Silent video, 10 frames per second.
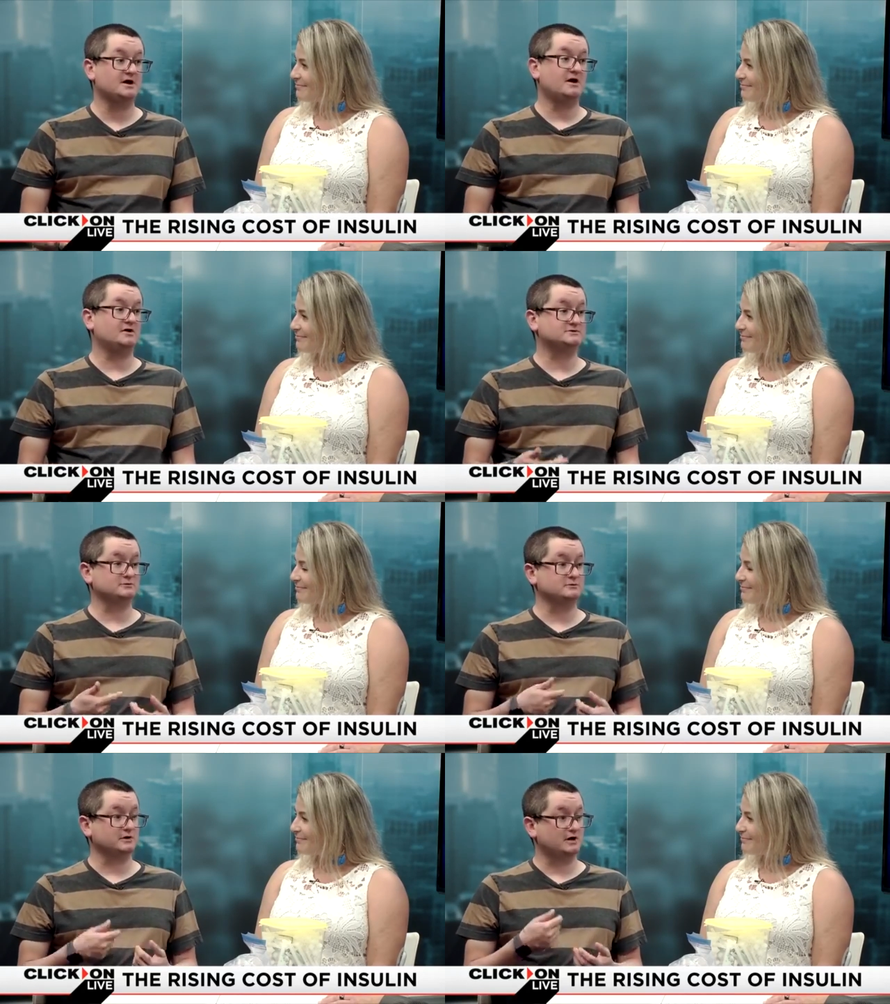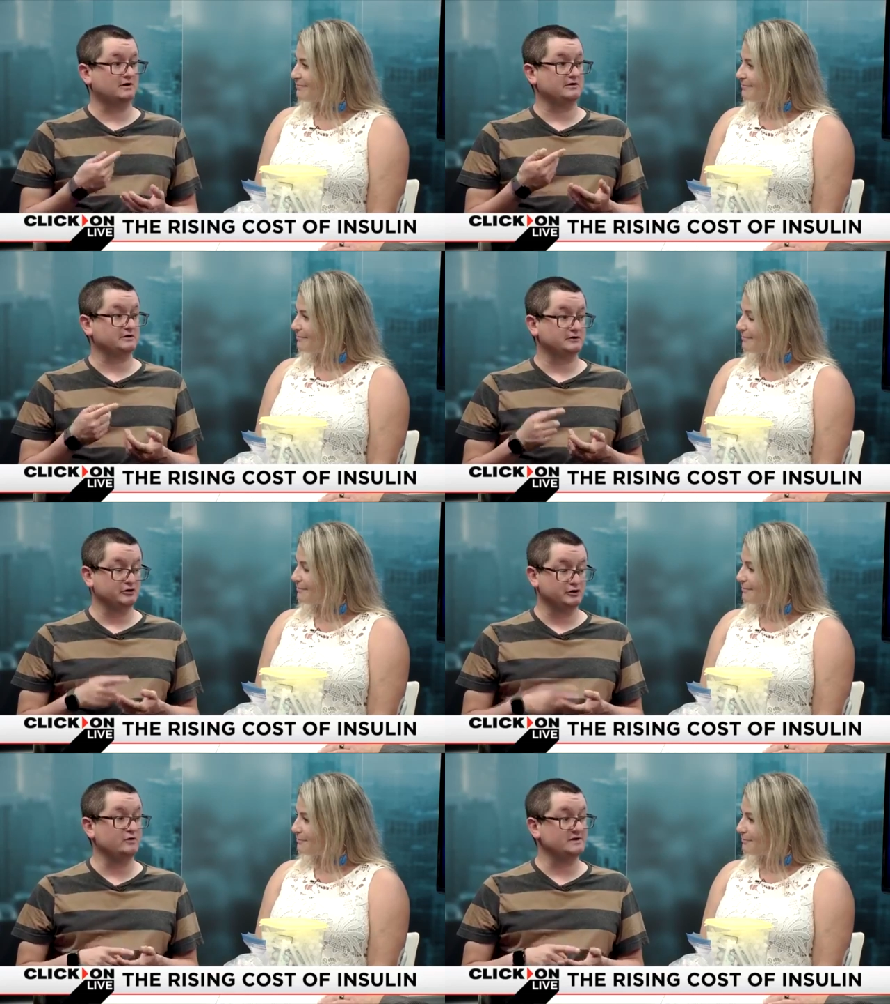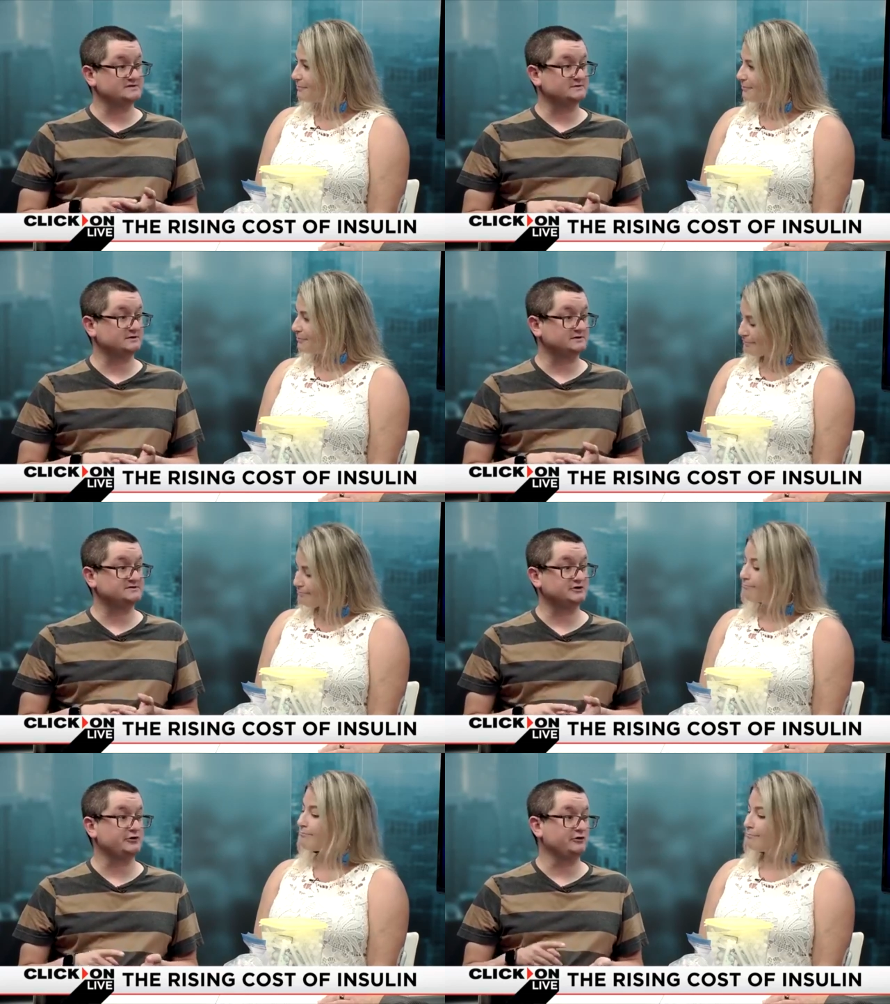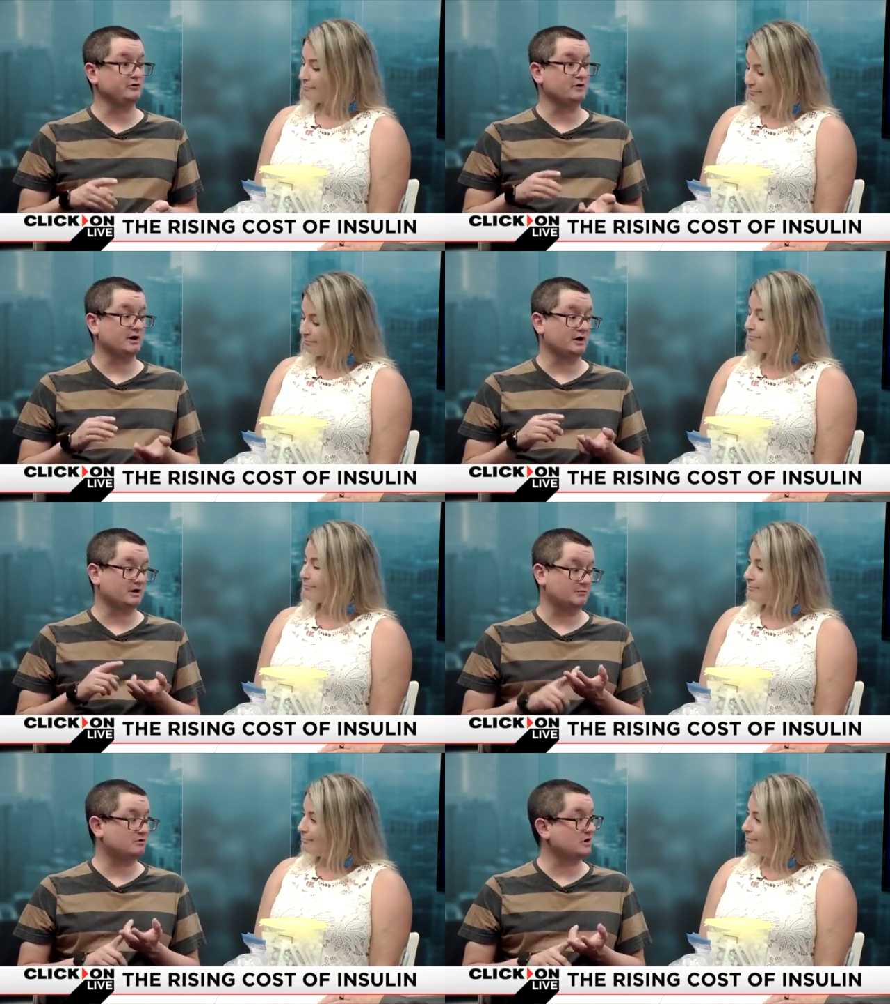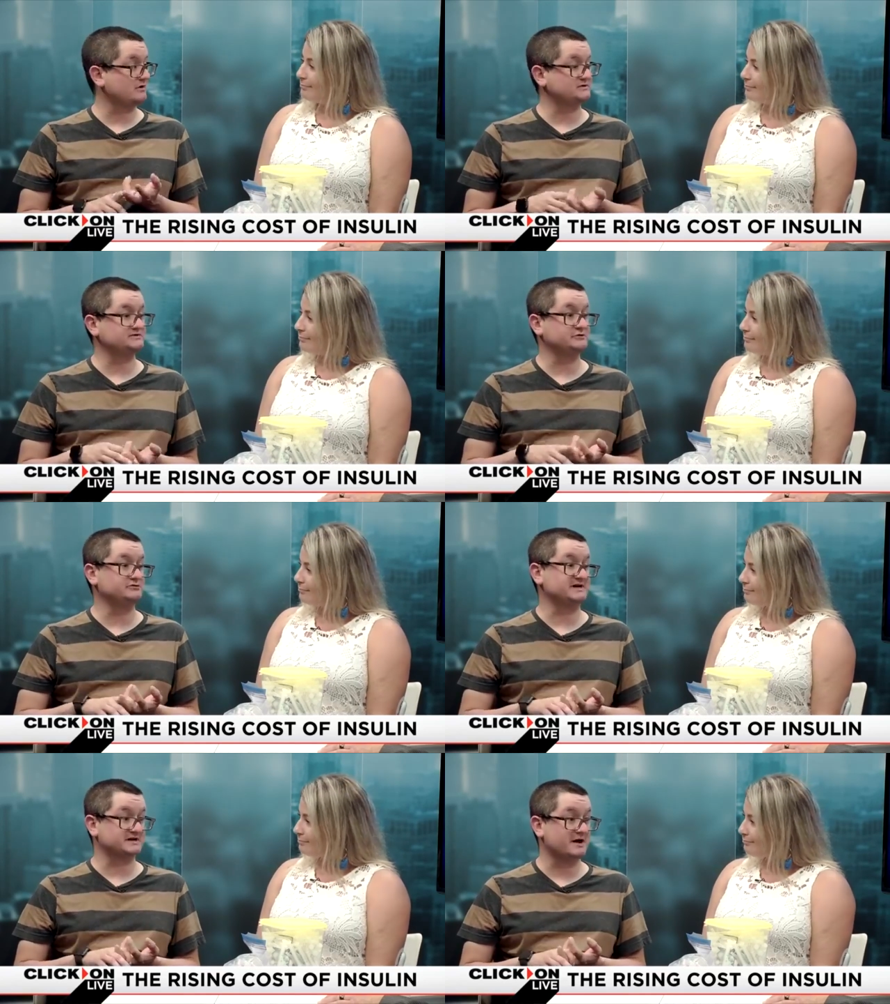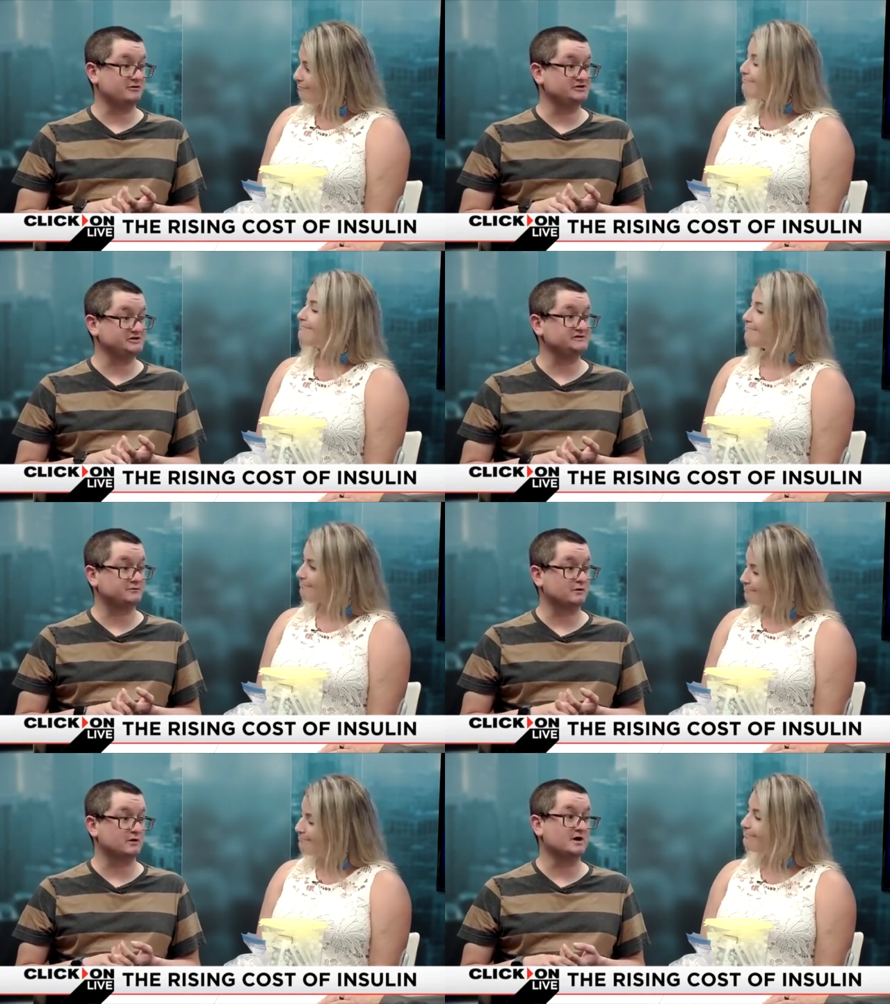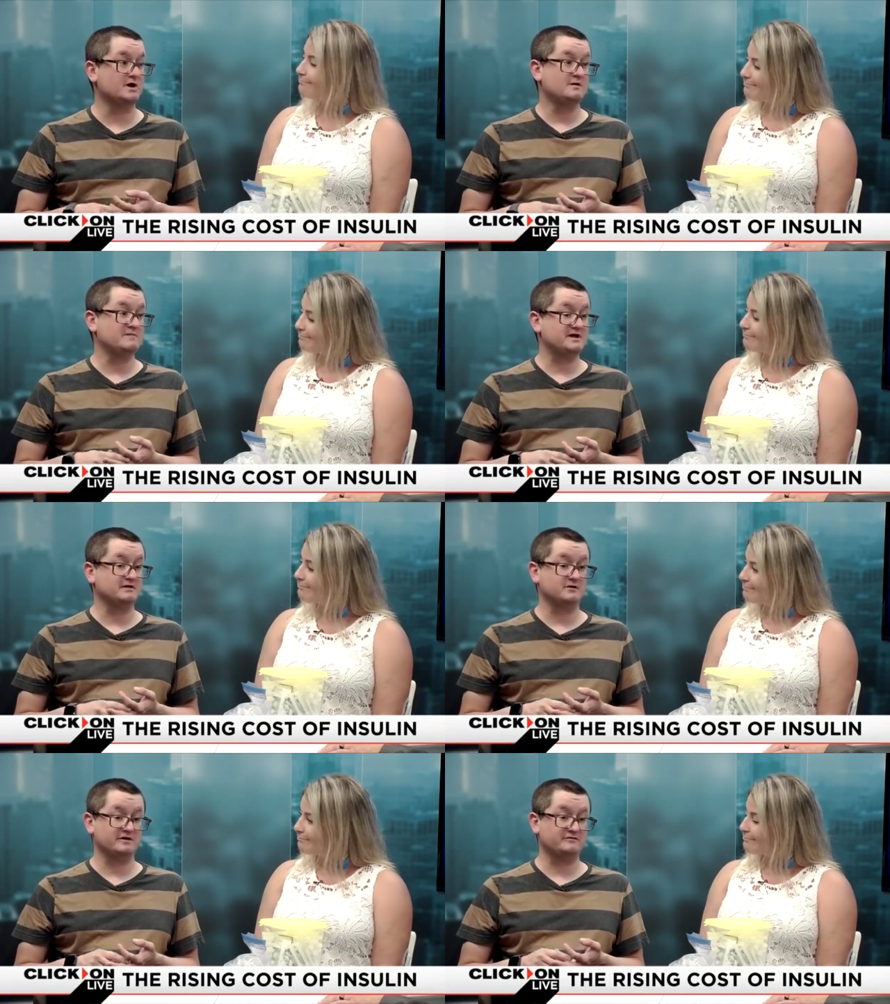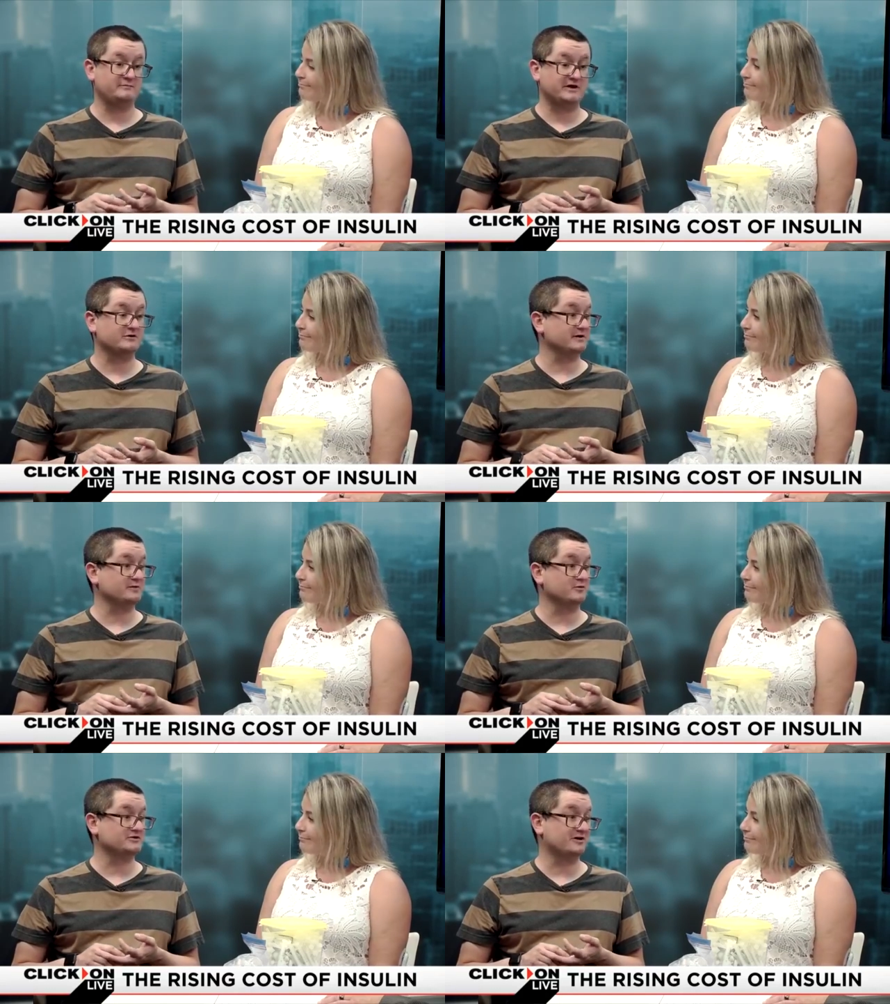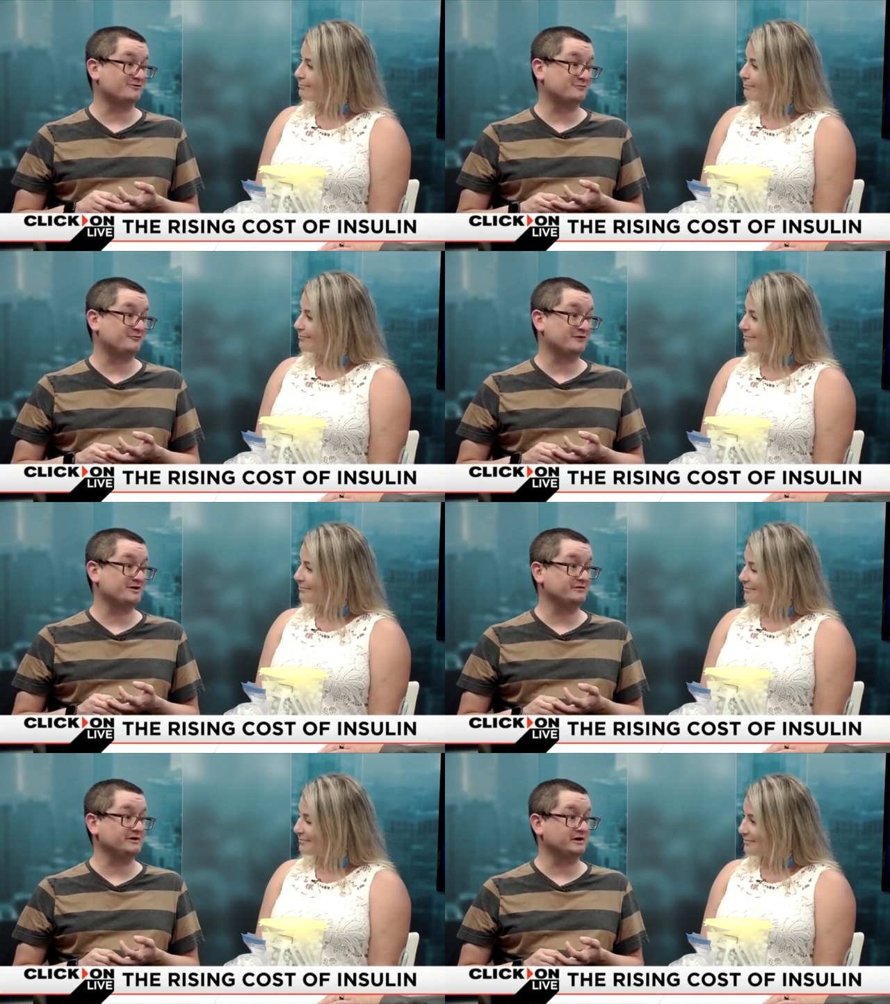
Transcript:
Speaker 1: also uh, new insulins, new uh, products, new technologies for making life better and more tolerable, frankly,